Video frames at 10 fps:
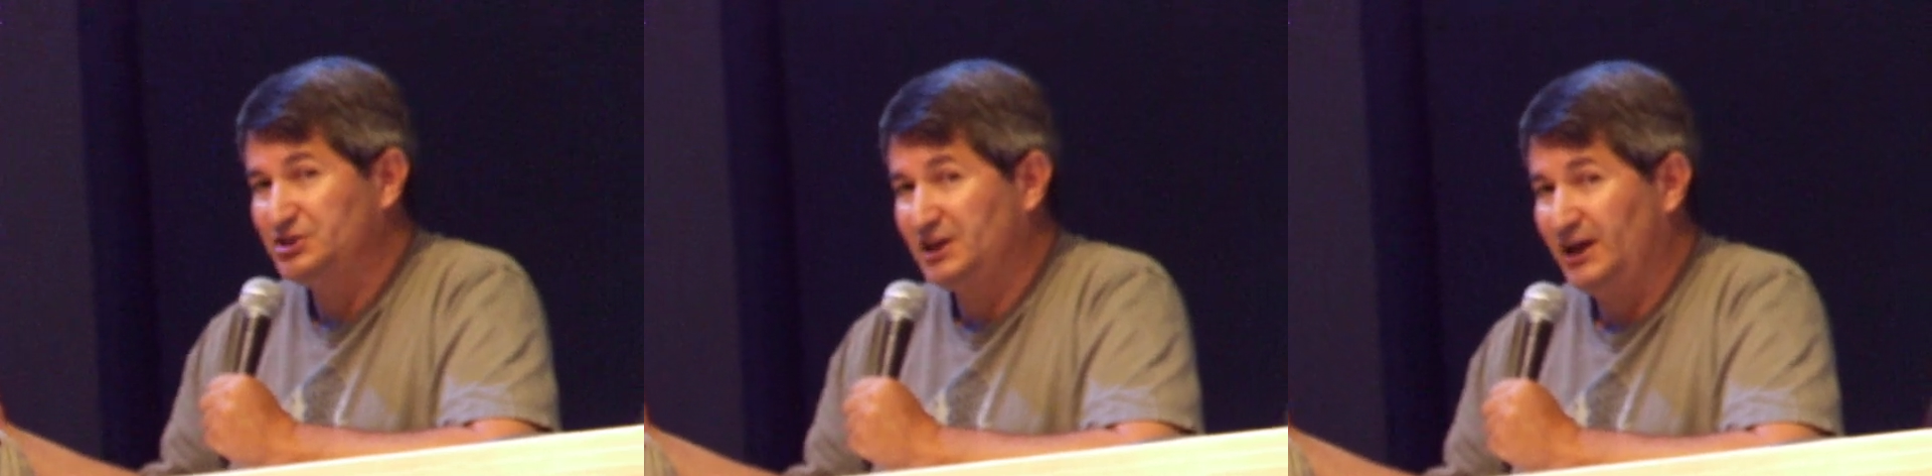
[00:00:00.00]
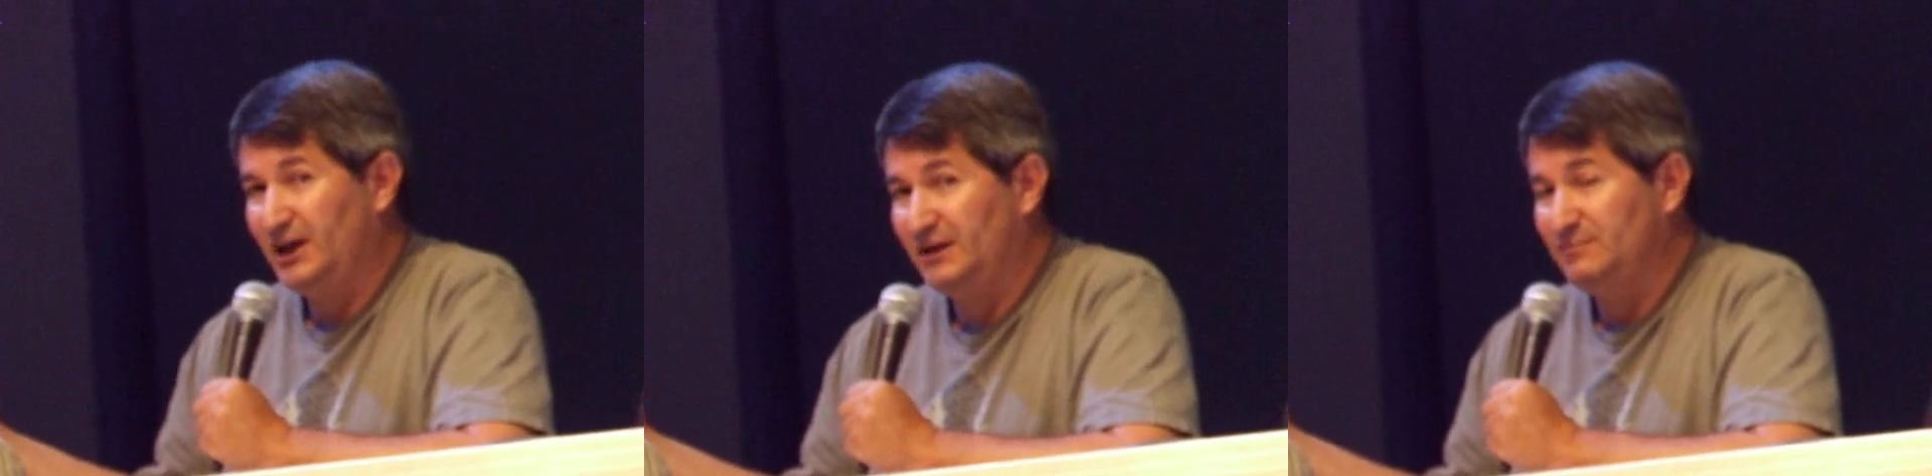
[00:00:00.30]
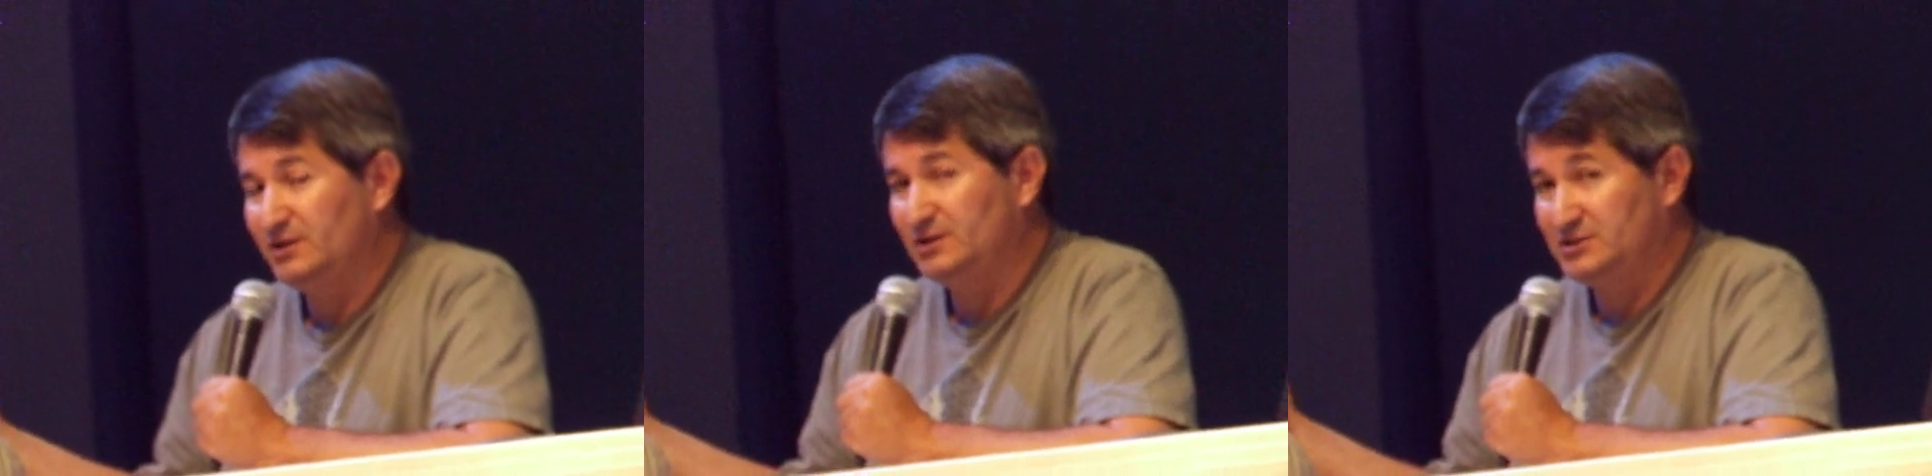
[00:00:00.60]
decay
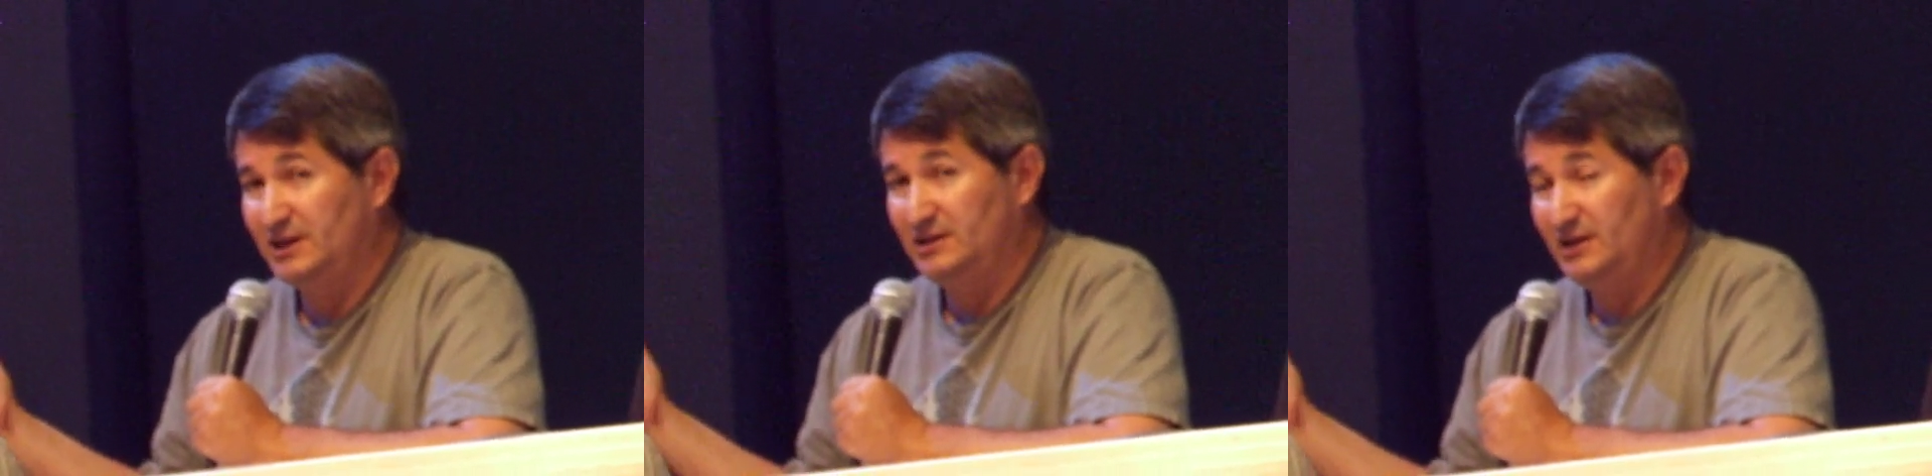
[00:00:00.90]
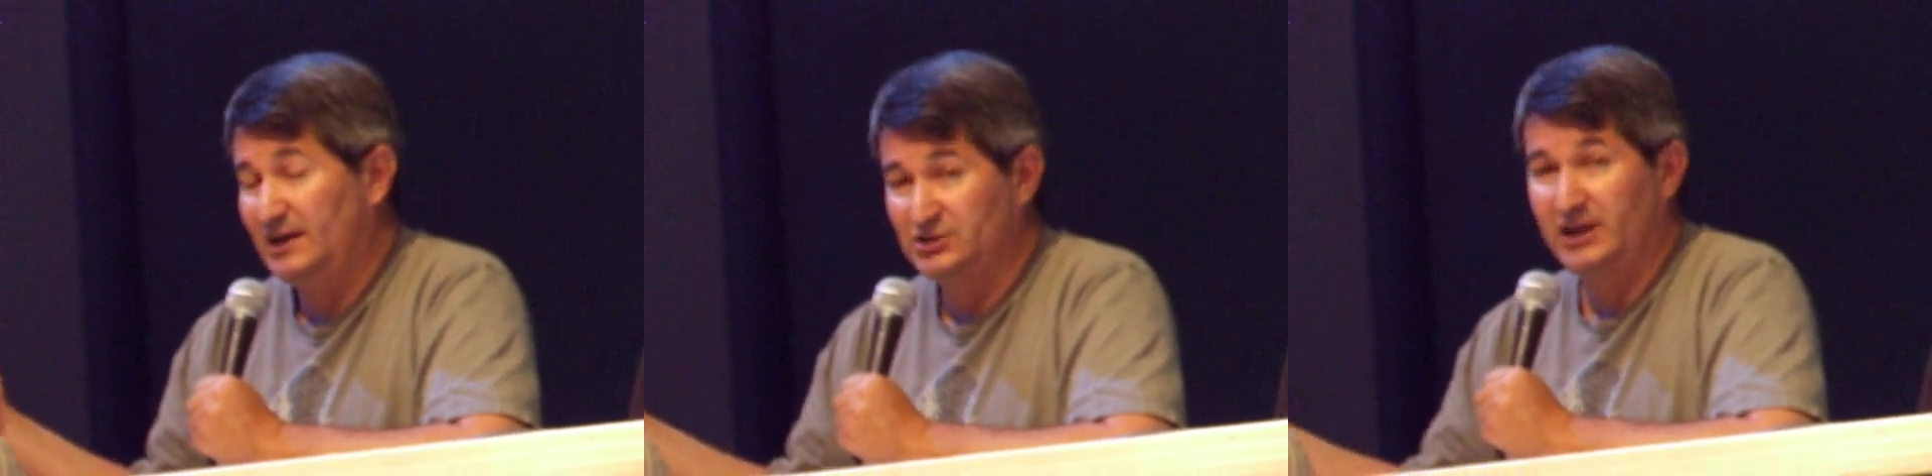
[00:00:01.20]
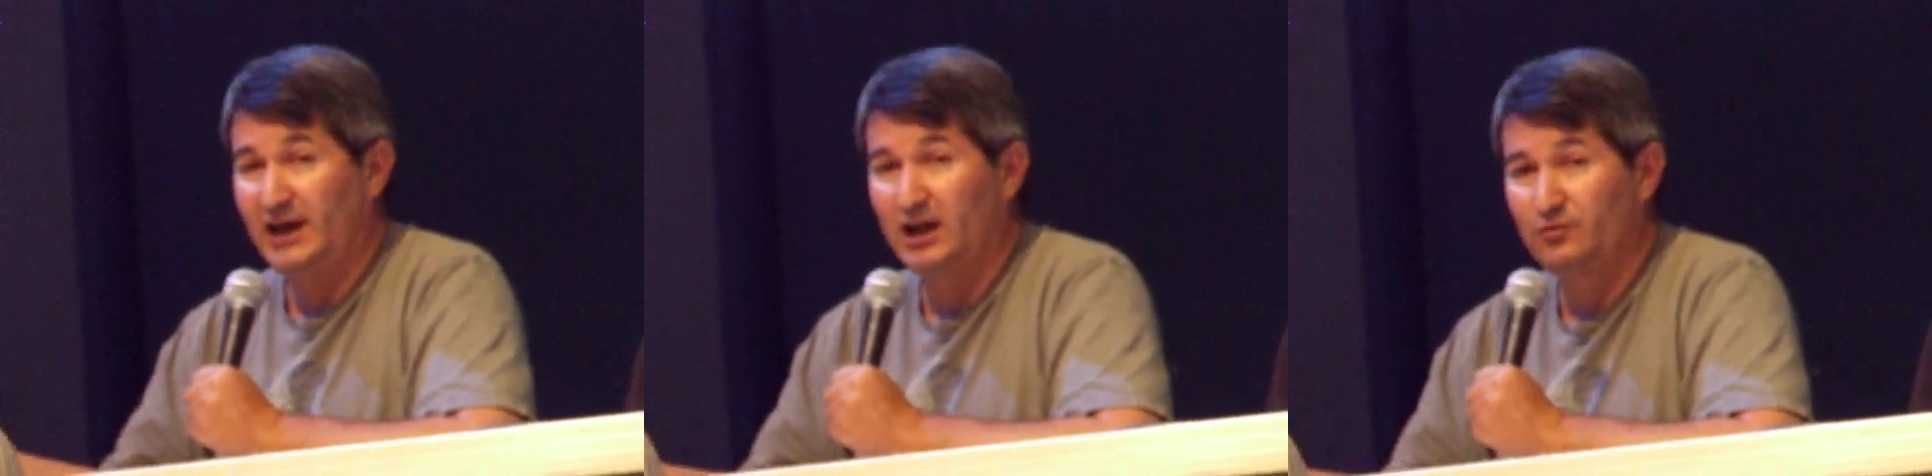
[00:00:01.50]
because it has a
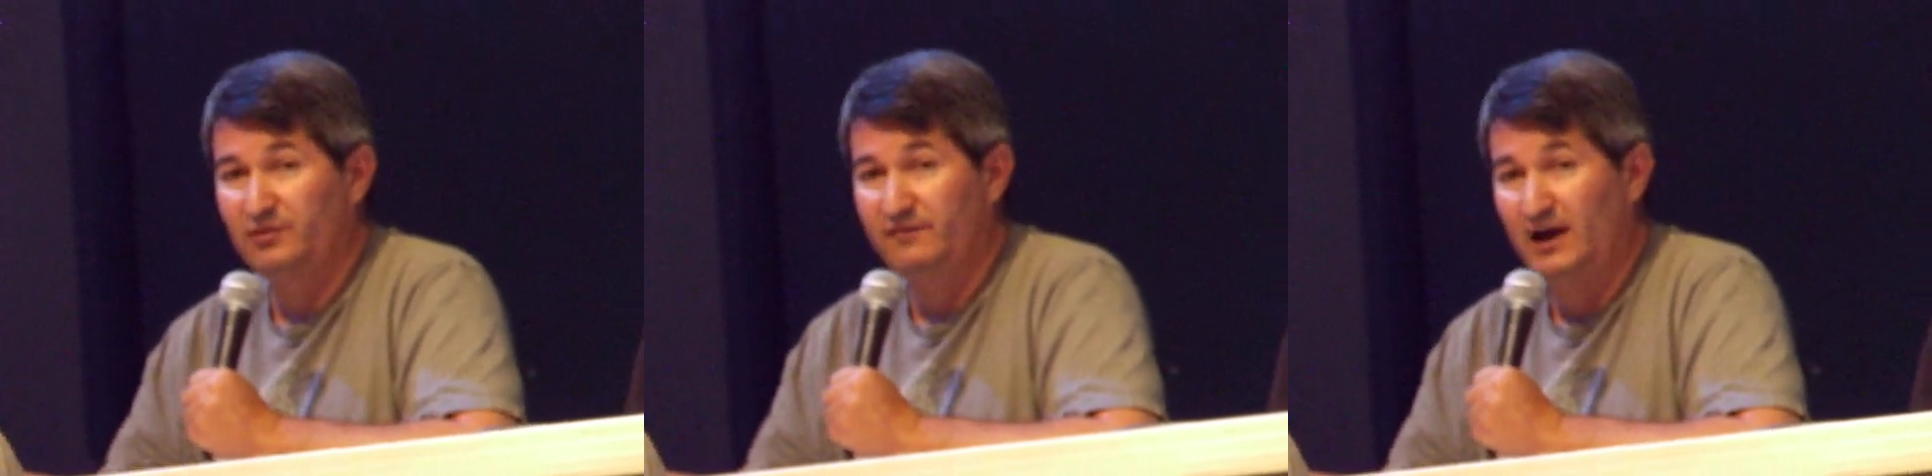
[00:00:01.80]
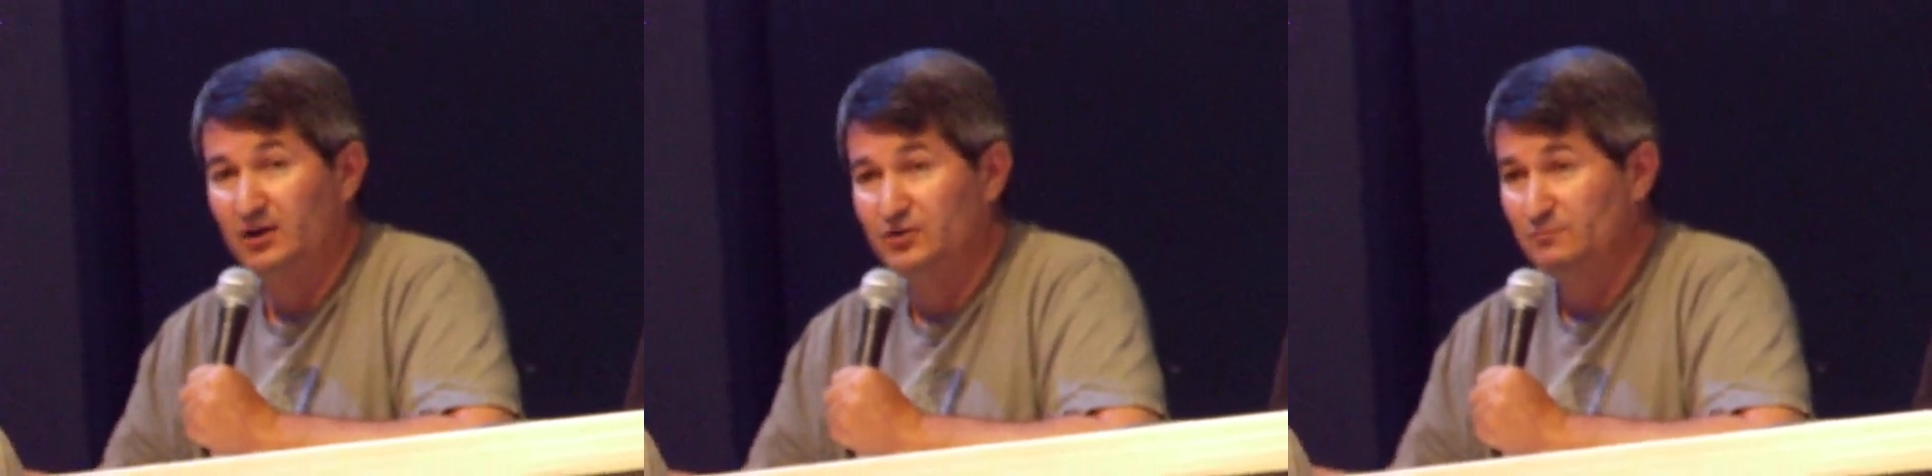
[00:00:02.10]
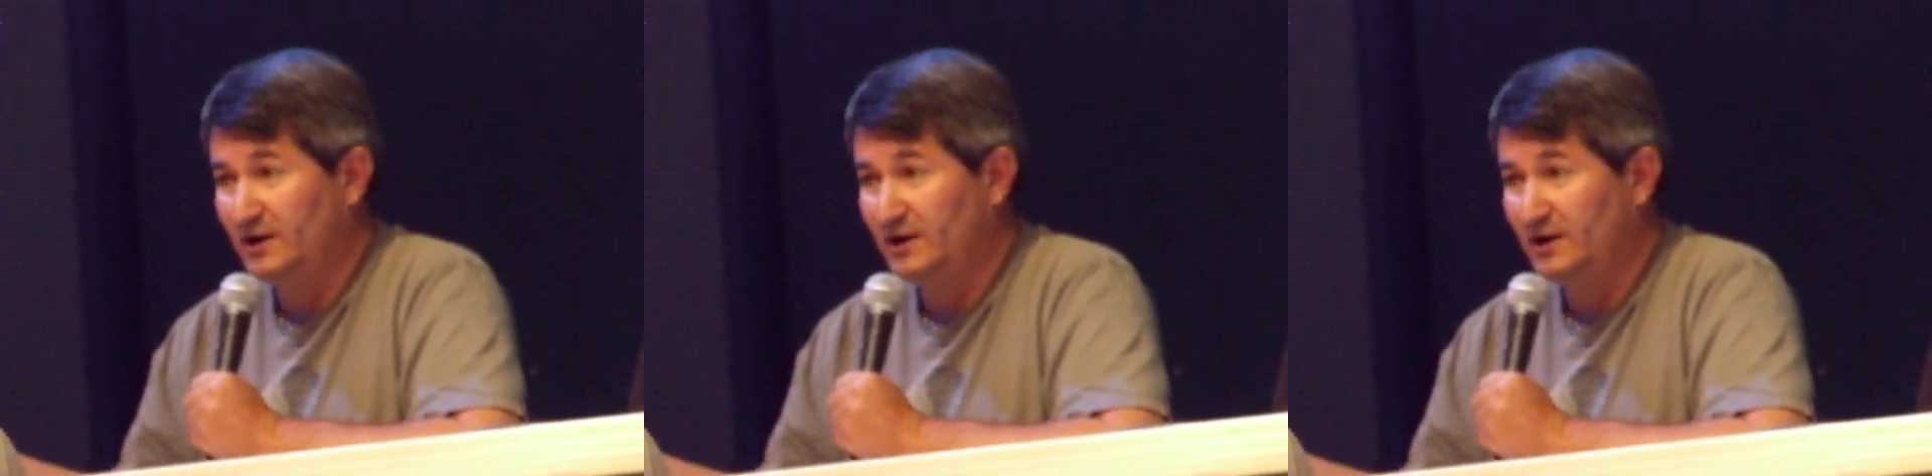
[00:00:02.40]
calorie value,